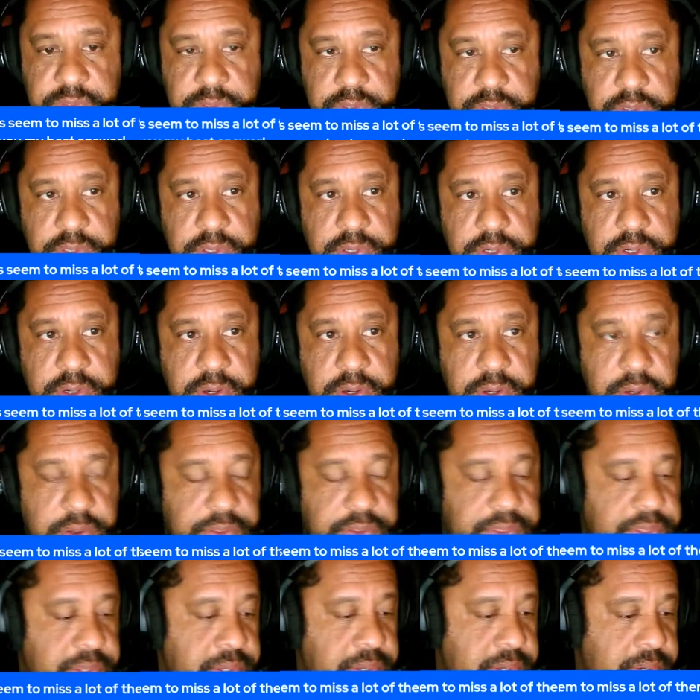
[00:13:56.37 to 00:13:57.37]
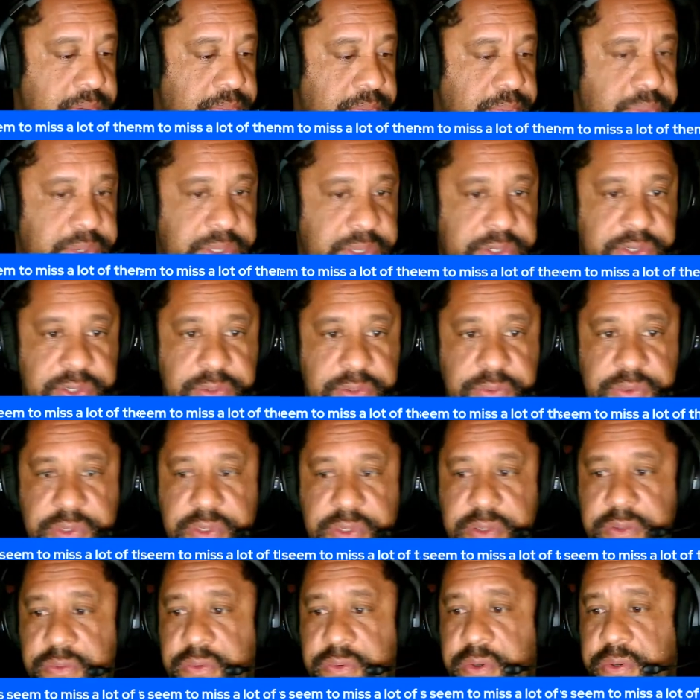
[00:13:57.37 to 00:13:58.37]
pitch that was in the rotor.
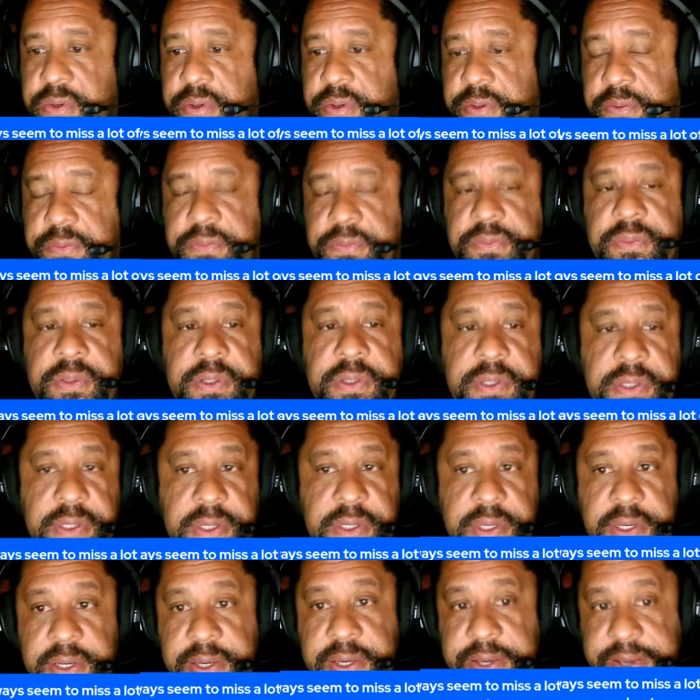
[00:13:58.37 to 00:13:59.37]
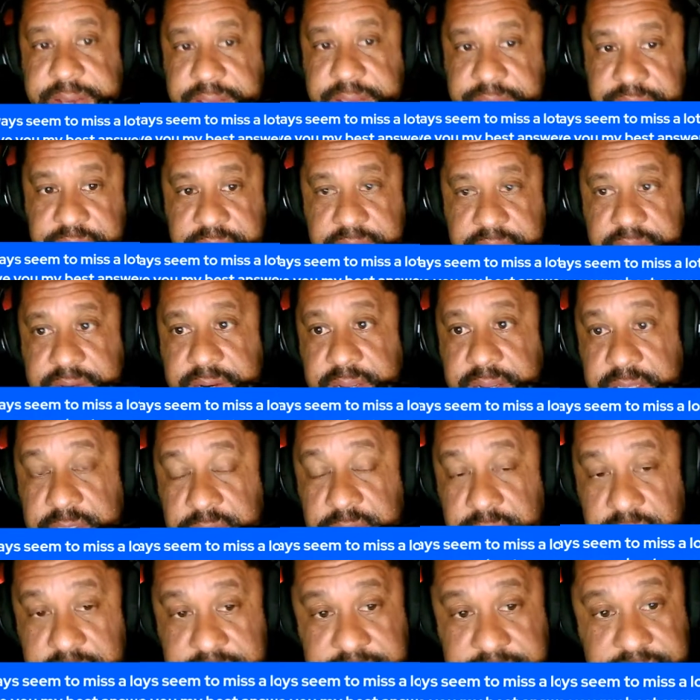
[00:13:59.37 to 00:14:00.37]
And then not too long after that, I found that
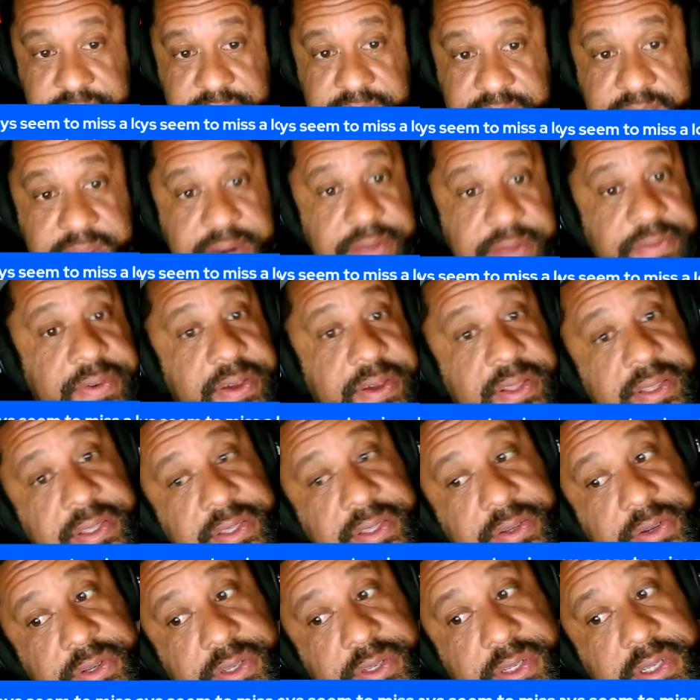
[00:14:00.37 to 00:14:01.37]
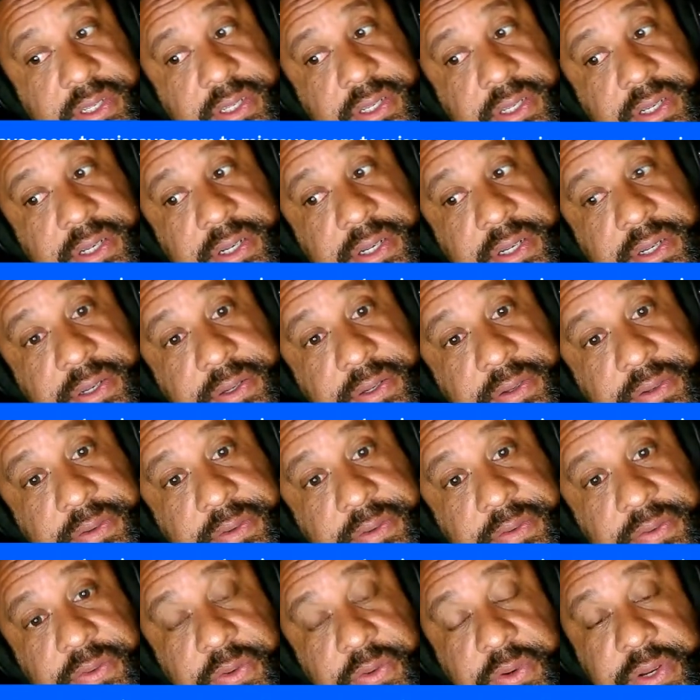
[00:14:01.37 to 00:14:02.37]
there's this 4092,
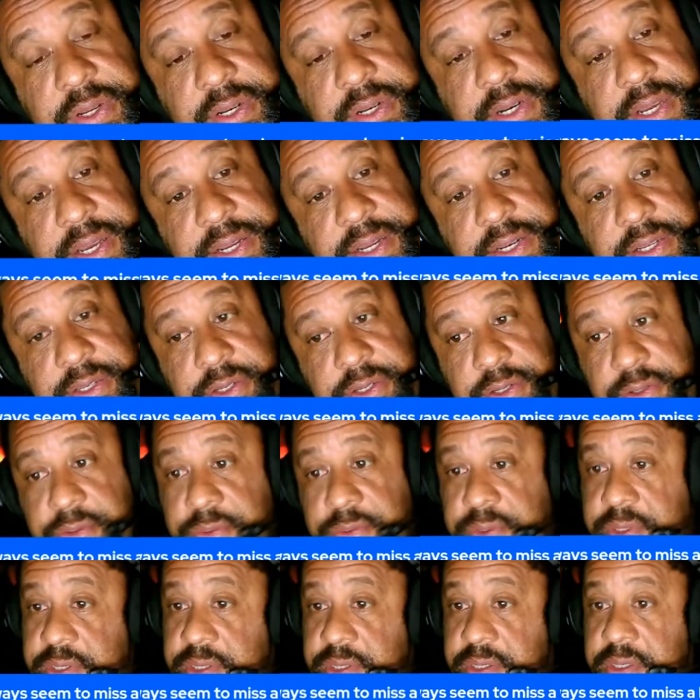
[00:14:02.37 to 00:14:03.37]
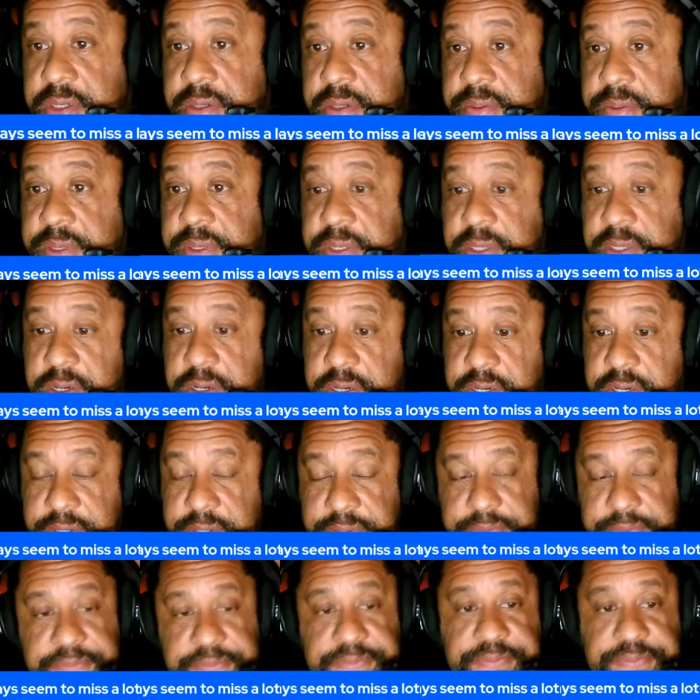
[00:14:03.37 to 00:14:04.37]
which is a little bit longer,
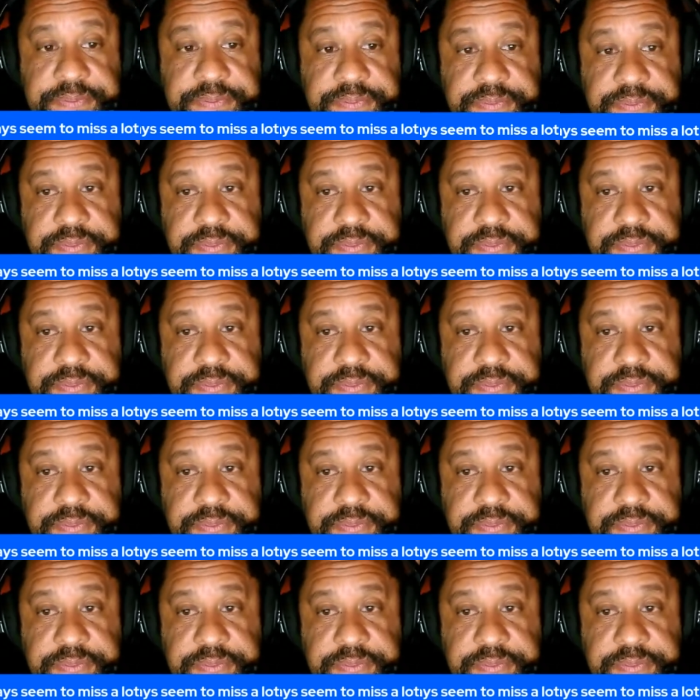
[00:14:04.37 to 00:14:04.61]
added,